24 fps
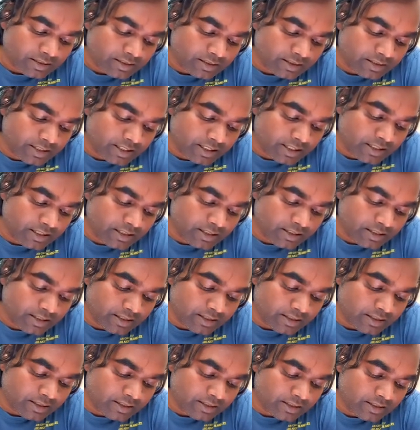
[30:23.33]
z
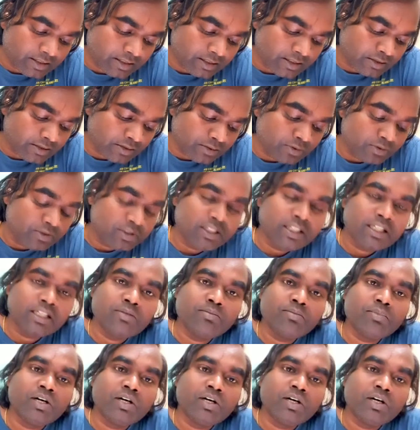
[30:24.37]
into z